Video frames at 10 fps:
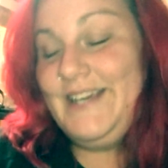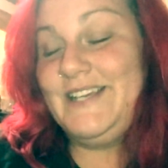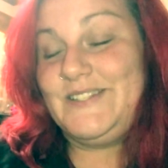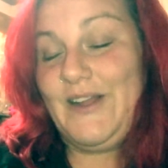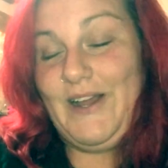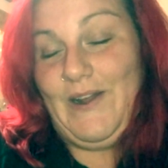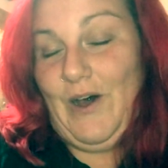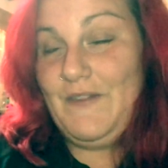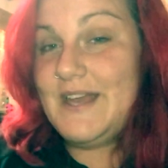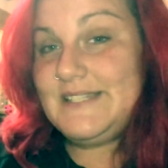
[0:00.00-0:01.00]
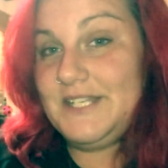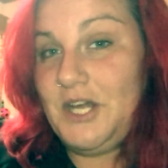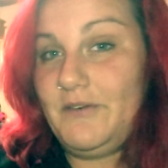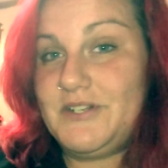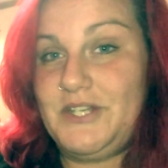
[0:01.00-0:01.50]
So I got all that sent
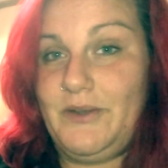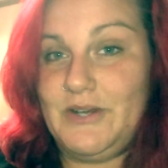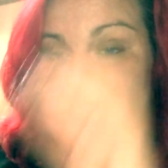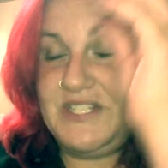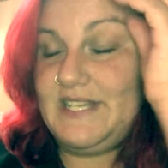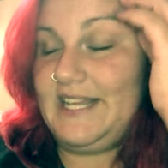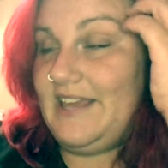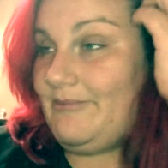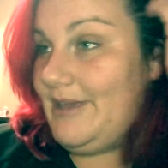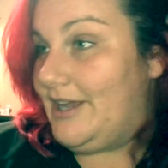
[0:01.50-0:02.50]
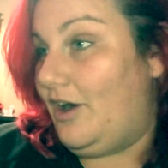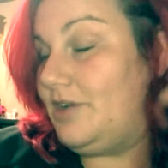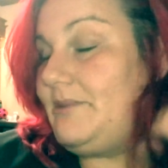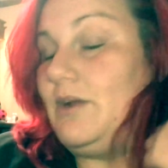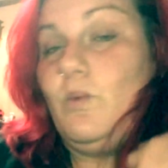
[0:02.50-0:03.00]
over to her. She said, give me a call
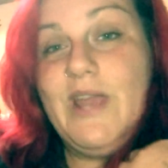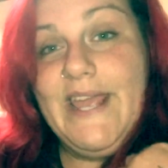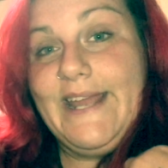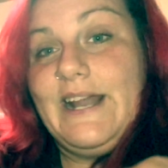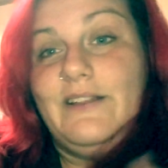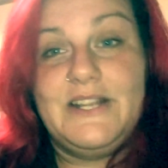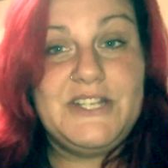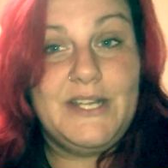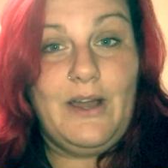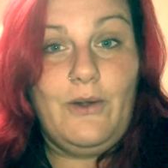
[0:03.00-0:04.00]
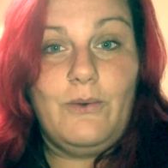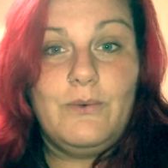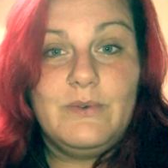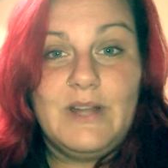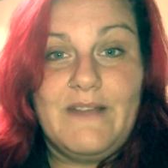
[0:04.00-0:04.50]
in about a week and I'll let you know
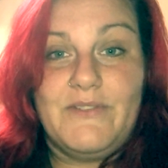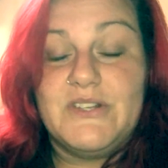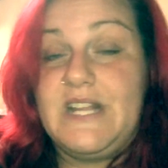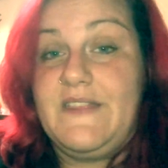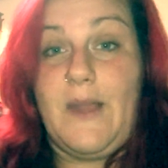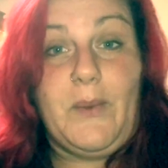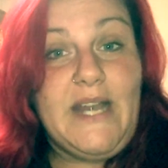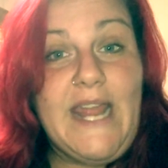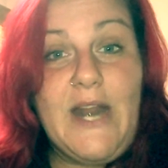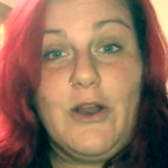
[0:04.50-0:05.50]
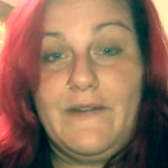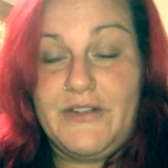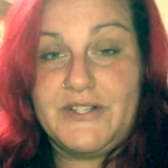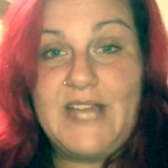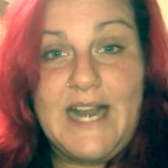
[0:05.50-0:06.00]
if there's anything we need or if
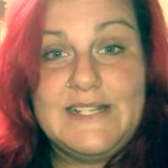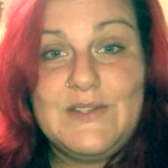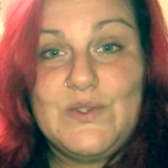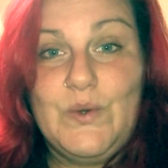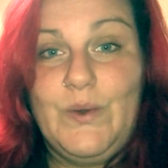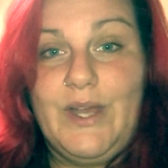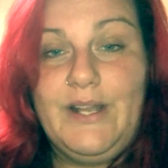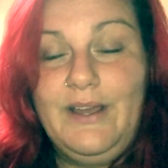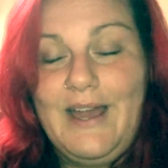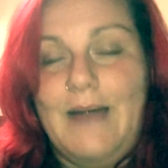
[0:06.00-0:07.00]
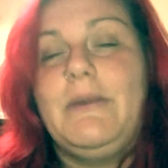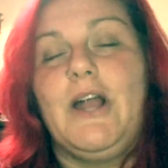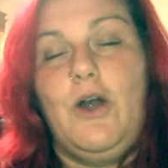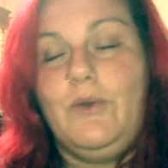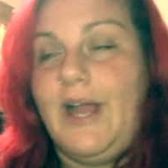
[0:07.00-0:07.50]
your status is good. I'm
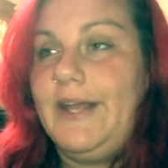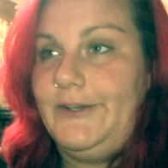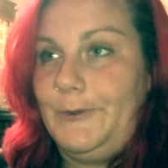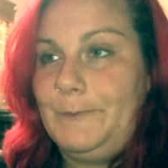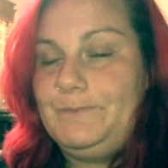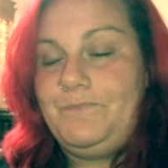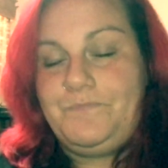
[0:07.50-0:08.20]
like, okay, cool.